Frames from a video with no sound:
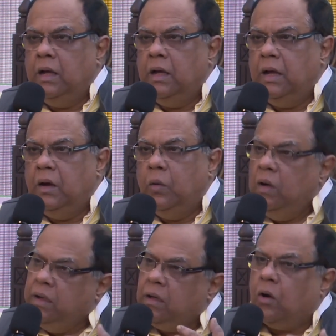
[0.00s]
only
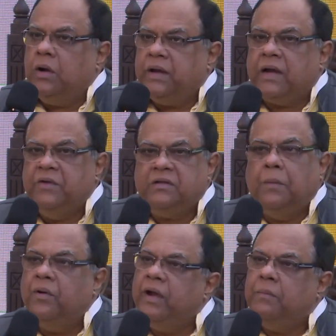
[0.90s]
in contact with some
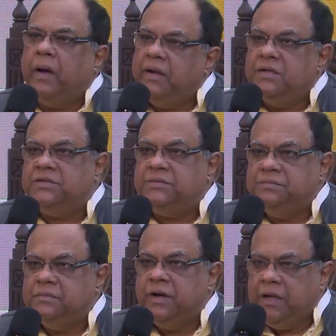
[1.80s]
great minds,
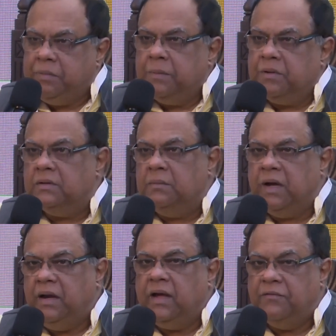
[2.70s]
great people in my
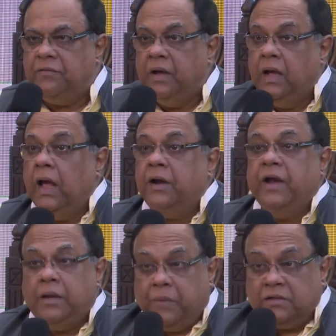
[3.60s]
life. And
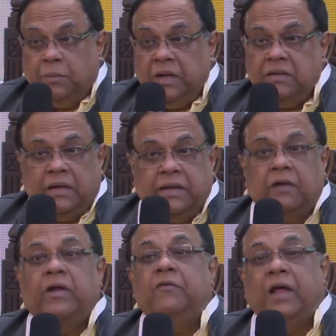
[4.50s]
great doesn't mean that they are
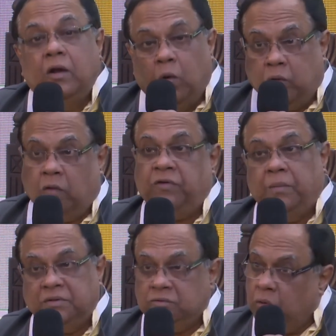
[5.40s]
very well known or
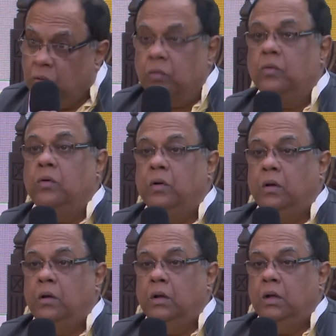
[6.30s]
famous, no.
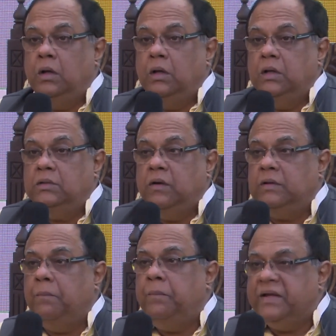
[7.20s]
Some of the
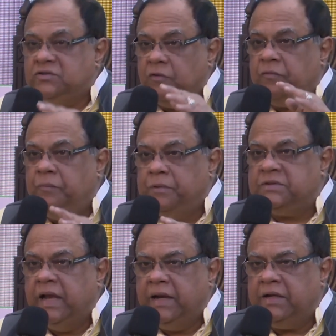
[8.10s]
best of
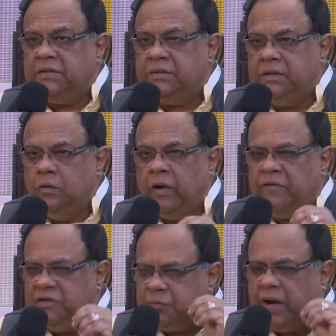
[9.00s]
personalities who have
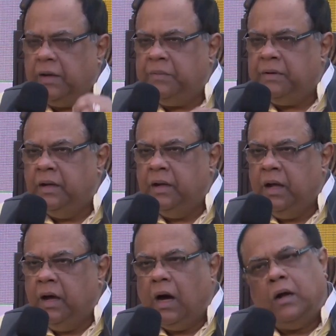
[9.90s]
inspired me
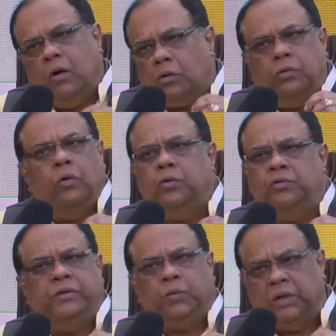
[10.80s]
are not known to
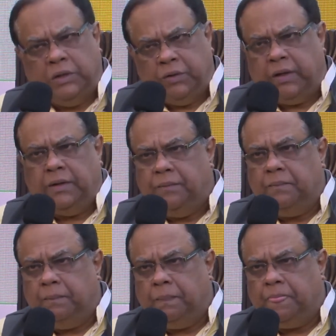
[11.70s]
this world today.
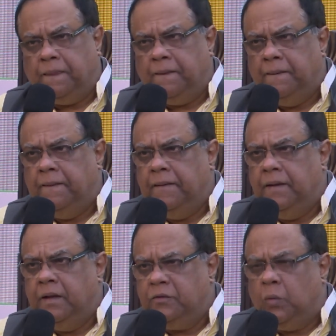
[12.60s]

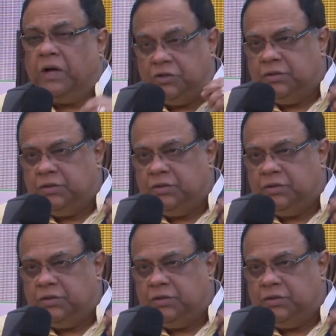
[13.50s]
So much.